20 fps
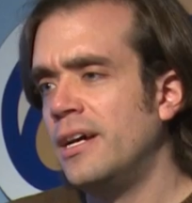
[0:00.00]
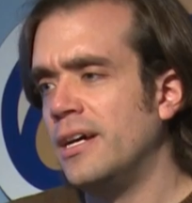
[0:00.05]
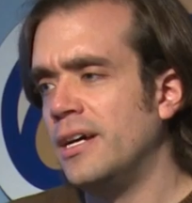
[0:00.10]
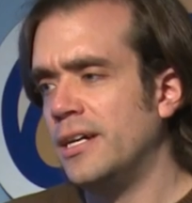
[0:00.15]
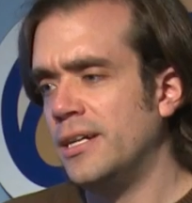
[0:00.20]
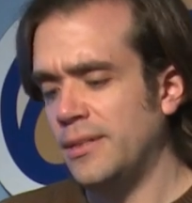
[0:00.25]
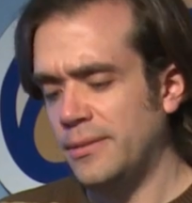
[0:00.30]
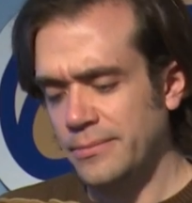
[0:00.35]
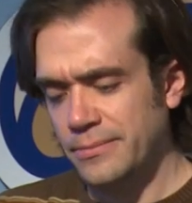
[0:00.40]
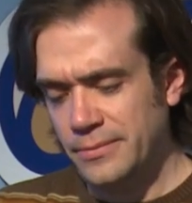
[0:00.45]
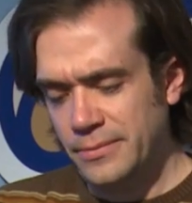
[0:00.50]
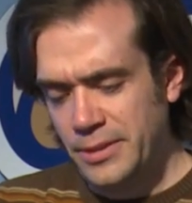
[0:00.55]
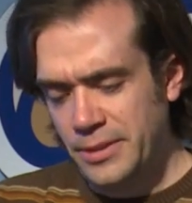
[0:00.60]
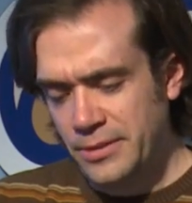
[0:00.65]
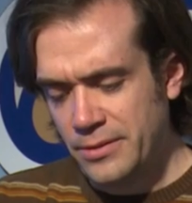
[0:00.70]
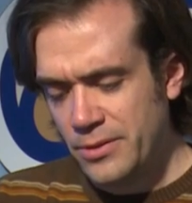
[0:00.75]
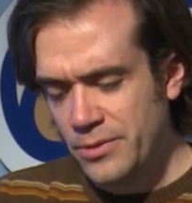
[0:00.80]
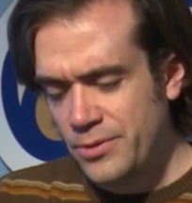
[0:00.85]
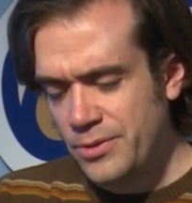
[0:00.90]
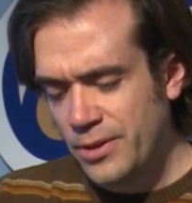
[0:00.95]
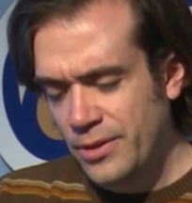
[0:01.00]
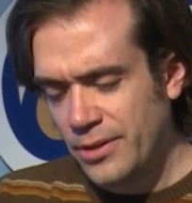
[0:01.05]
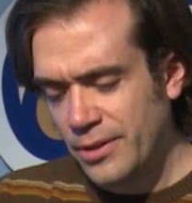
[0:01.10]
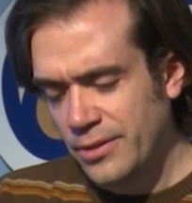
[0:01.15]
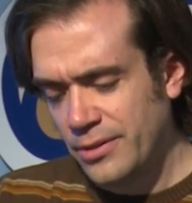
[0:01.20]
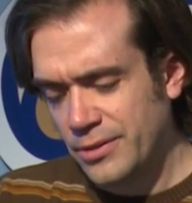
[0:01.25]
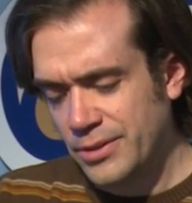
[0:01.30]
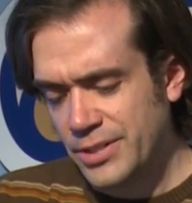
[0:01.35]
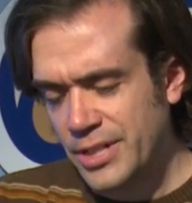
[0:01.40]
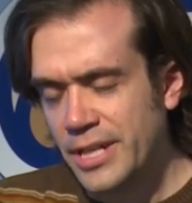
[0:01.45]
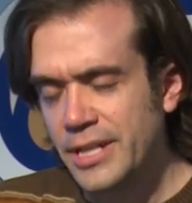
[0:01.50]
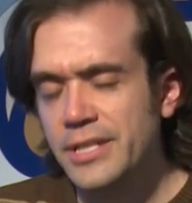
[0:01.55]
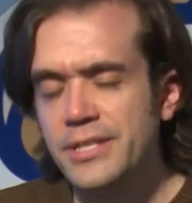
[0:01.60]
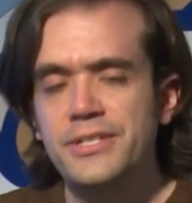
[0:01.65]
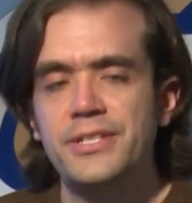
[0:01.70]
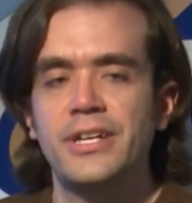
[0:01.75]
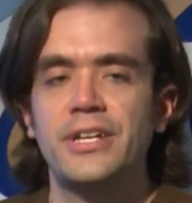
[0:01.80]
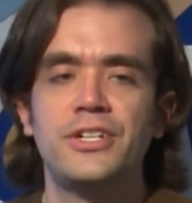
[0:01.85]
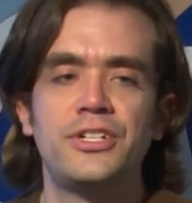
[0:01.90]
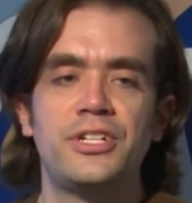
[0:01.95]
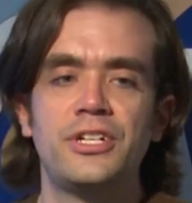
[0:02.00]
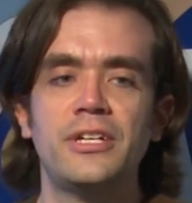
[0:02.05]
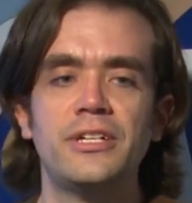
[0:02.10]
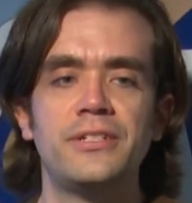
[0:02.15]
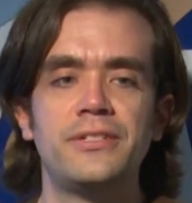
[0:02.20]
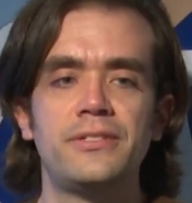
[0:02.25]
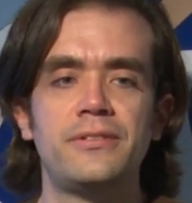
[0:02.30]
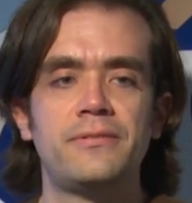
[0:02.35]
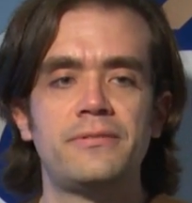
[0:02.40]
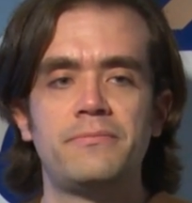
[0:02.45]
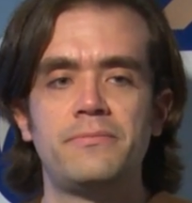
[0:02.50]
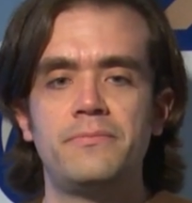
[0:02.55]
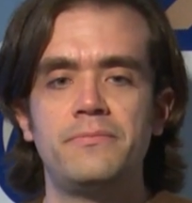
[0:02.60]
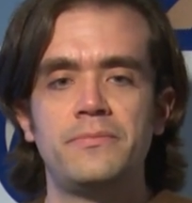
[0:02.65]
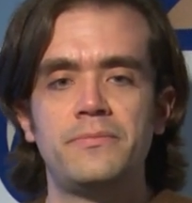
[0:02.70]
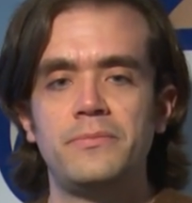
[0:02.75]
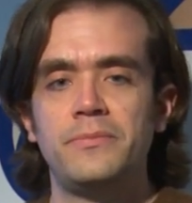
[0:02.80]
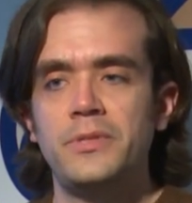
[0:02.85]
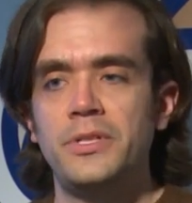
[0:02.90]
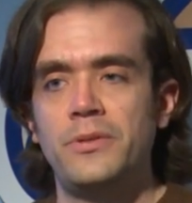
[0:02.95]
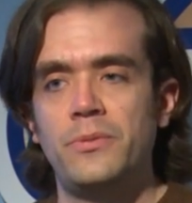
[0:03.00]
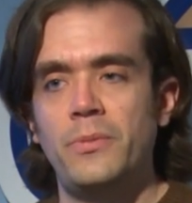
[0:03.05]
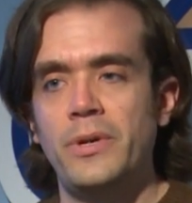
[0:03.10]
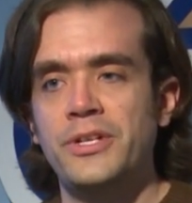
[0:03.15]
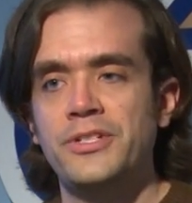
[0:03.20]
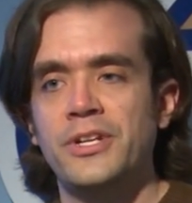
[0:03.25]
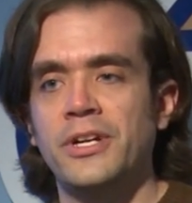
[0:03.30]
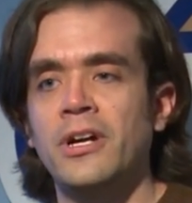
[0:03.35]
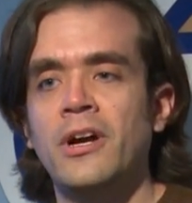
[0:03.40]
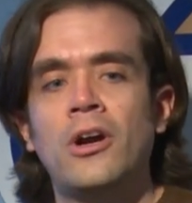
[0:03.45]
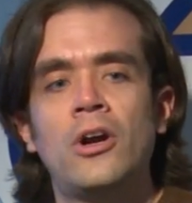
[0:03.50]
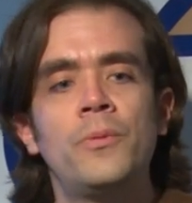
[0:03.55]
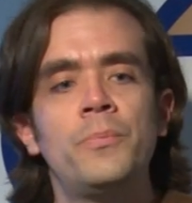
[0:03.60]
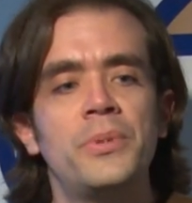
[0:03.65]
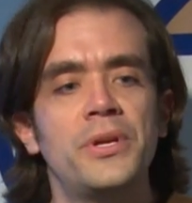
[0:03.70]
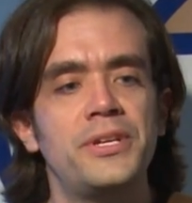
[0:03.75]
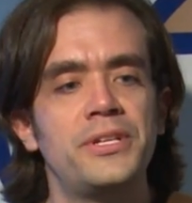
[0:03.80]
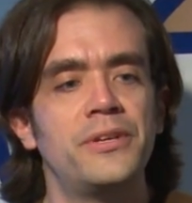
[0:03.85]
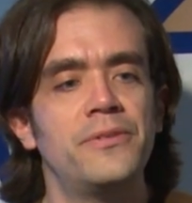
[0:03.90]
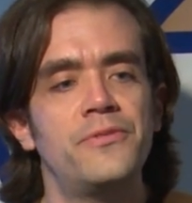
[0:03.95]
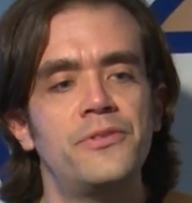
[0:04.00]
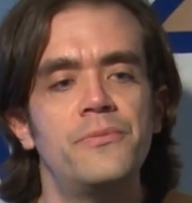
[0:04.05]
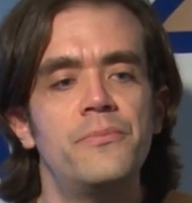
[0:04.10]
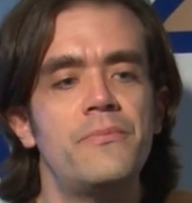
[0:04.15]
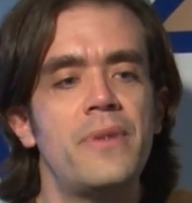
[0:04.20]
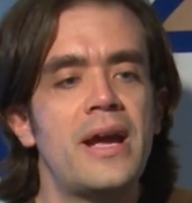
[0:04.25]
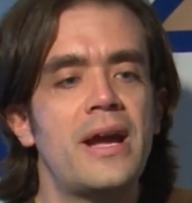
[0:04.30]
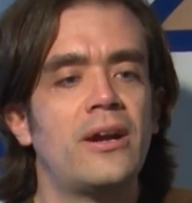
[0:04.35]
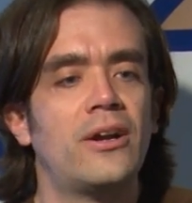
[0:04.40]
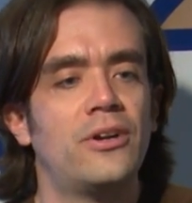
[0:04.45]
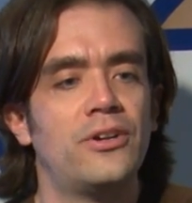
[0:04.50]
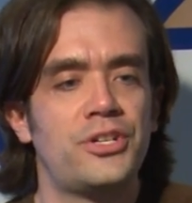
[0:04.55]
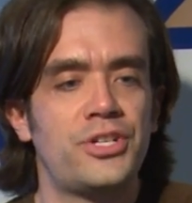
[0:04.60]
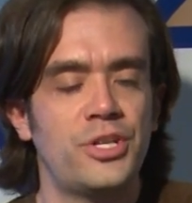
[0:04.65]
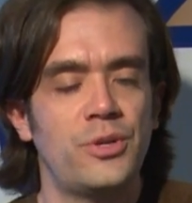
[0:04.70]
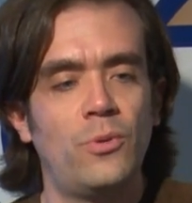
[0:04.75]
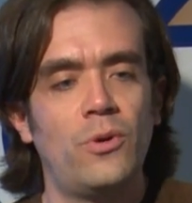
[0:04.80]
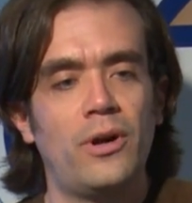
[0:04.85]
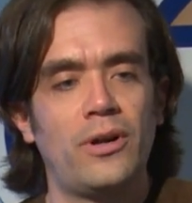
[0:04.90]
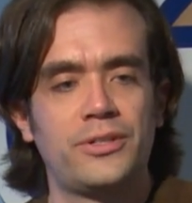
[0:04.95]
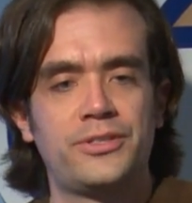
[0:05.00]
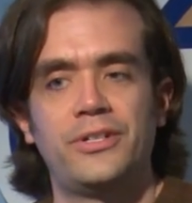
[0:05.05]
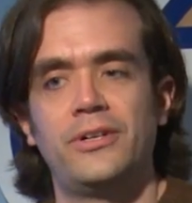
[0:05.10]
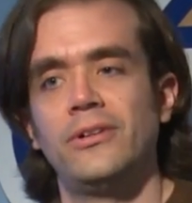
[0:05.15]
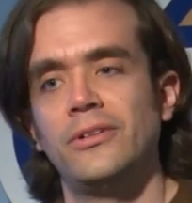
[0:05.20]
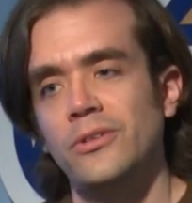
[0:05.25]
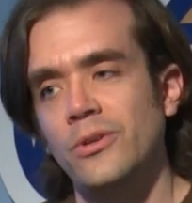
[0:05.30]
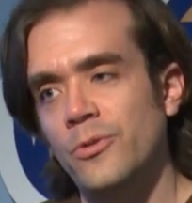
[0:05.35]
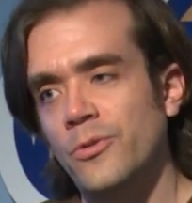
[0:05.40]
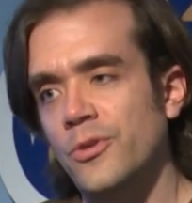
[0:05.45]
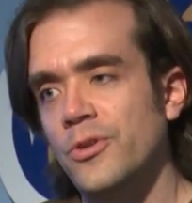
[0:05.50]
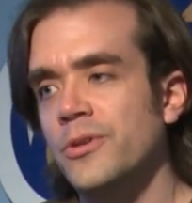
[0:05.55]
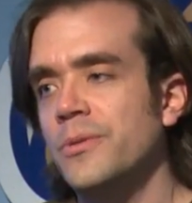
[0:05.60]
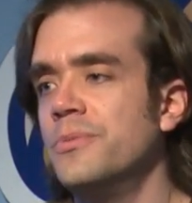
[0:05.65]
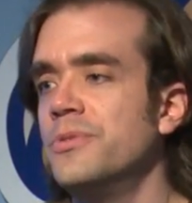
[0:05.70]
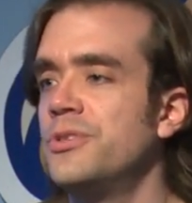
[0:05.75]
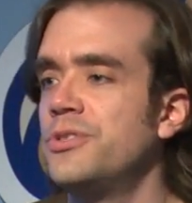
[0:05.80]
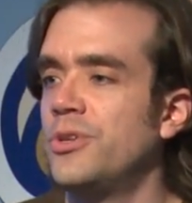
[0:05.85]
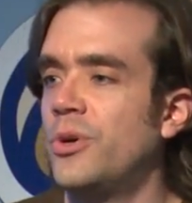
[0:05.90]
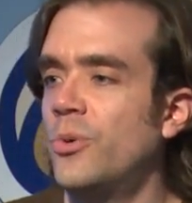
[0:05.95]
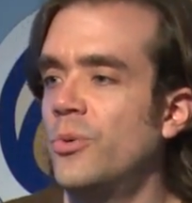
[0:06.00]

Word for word: um, the news articles on it say she's you know, makes a carpet of the mayor. She walks all over him so